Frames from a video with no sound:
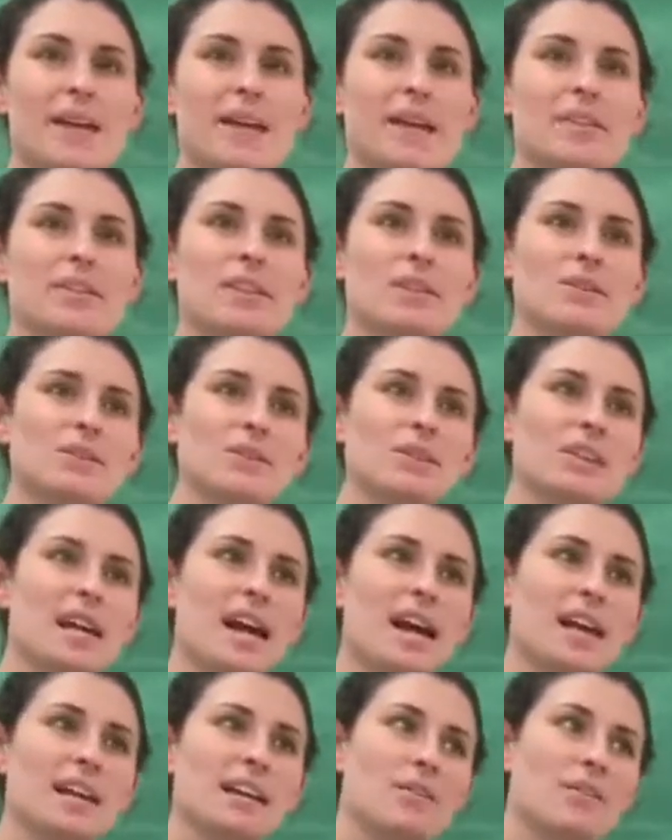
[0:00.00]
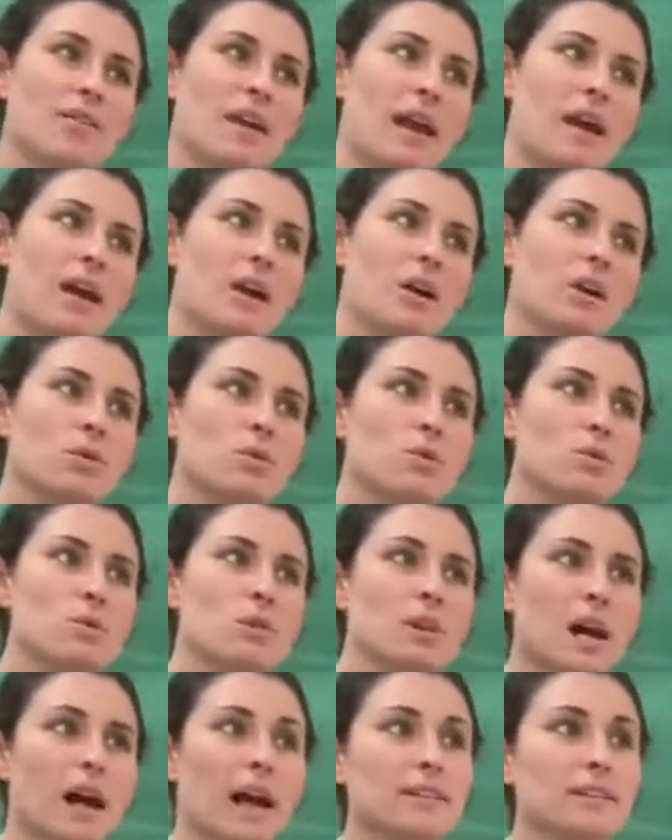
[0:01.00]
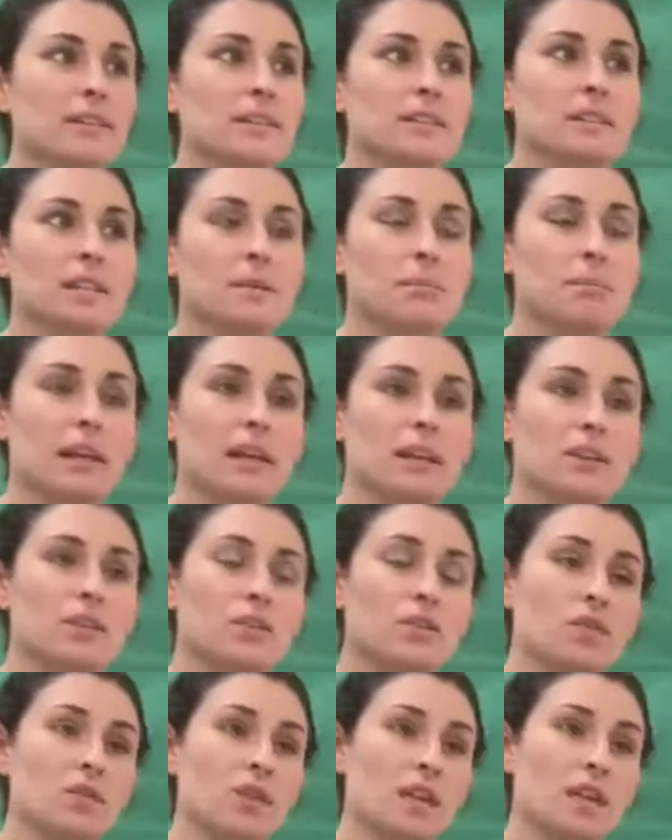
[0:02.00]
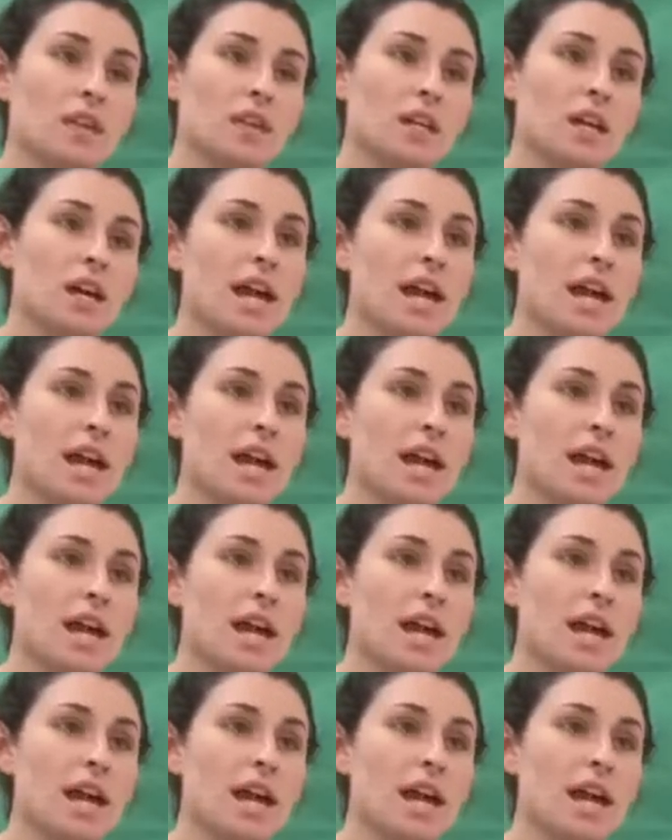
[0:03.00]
Those are kind of how cool colors can make you feel.